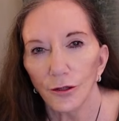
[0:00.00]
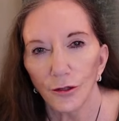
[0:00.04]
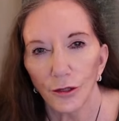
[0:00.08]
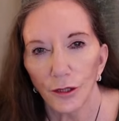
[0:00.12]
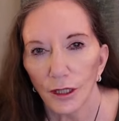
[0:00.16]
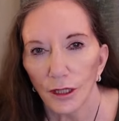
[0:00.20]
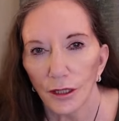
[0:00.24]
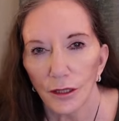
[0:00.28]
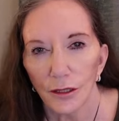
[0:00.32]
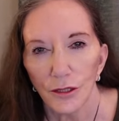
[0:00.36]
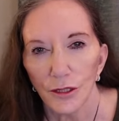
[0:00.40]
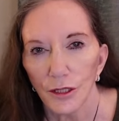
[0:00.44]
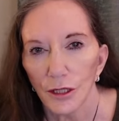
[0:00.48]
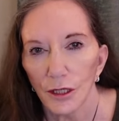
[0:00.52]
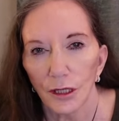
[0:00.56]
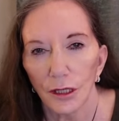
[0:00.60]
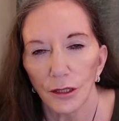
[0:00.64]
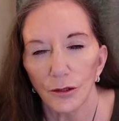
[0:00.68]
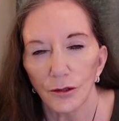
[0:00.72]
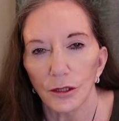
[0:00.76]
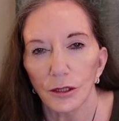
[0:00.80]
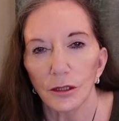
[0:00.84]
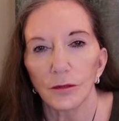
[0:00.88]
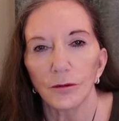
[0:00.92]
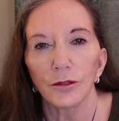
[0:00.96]
things, you know,
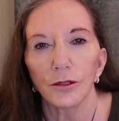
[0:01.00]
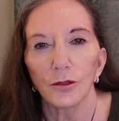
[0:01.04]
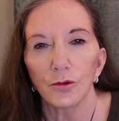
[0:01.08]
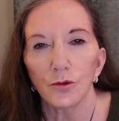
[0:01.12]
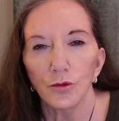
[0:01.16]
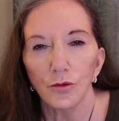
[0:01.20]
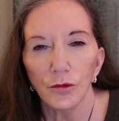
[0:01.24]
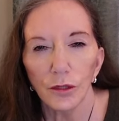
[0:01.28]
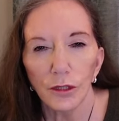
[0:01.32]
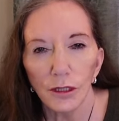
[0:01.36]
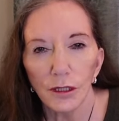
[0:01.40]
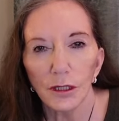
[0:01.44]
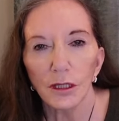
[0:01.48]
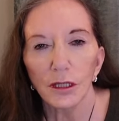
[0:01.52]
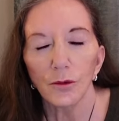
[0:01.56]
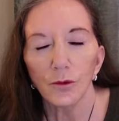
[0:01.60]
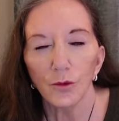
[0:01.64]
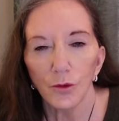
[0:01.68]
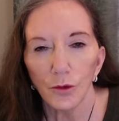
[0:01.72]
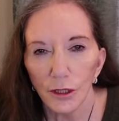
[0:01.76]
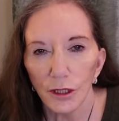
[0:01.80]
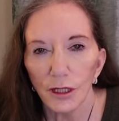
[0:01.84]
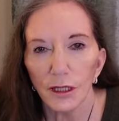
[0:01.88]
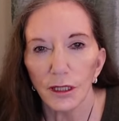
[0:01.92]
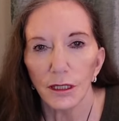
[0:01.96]
that if you're really,
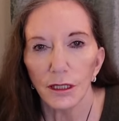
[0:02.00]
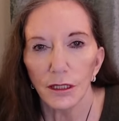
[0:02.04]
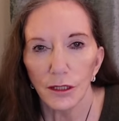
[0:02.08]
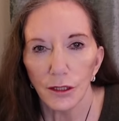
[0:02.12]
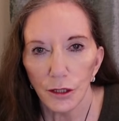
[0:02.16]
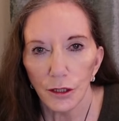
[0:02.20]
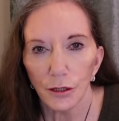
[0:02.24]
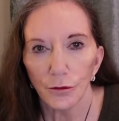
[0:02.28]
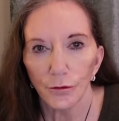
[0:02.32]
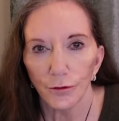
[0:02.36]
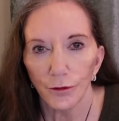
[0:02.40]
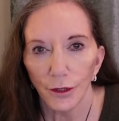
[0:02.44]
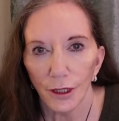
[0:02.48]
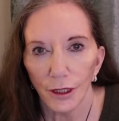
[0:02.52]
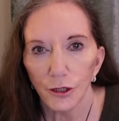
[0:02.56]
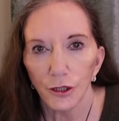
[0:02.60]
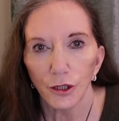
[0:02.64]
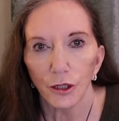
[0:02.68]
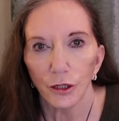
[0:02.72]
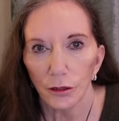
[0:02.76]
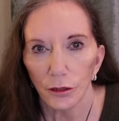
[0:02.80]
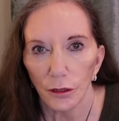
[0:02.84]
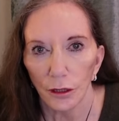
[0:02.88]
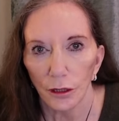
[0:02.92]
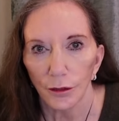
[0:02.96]
really into
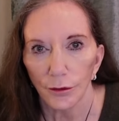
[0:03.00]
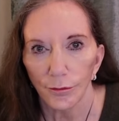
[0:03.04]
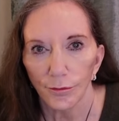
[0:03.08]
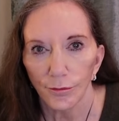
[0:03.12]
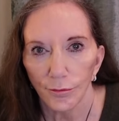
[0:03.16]
fashion,